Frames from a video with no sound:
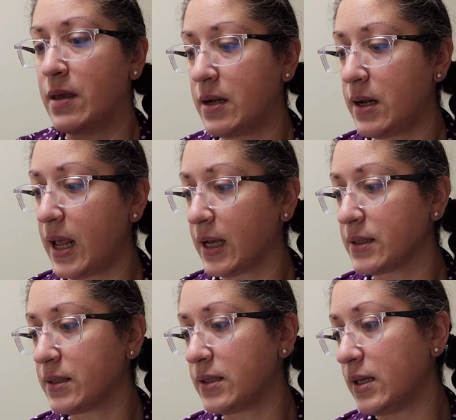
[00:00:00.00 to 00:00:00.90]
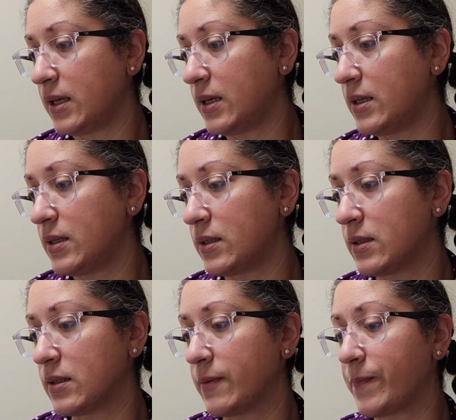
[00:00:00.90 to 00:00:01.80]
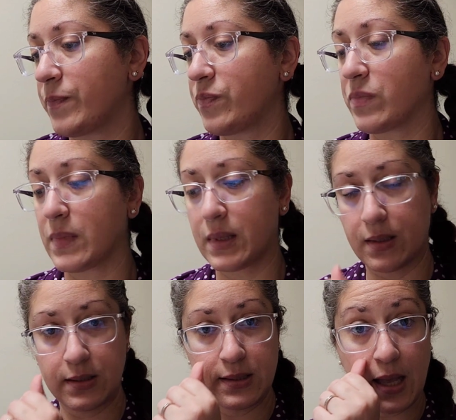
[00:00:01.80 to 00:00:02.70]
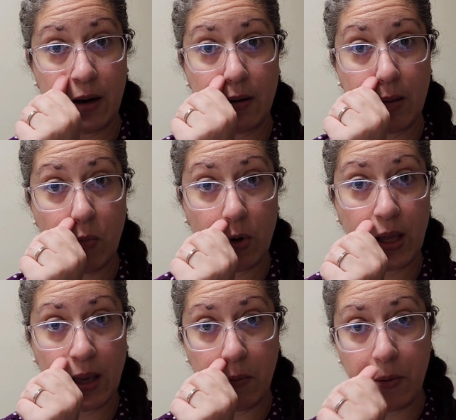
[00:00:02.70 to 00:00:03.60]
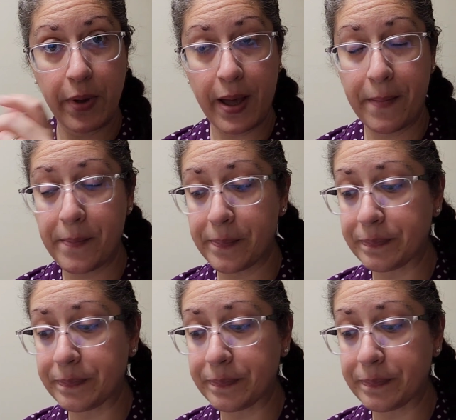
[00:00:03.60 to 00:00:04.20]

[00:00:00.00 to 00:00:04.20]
Next is Saturday morning. I woke up,